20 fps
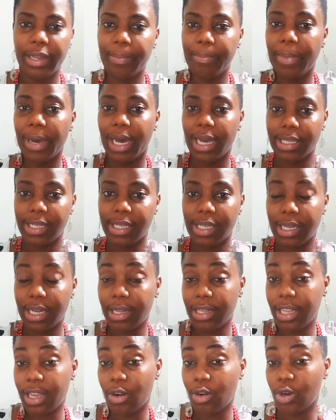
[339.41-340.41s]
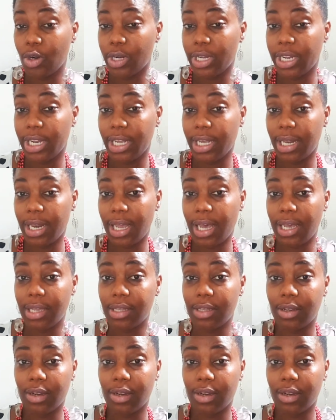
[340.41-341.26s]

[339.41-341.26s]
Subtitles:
passing it around in the class,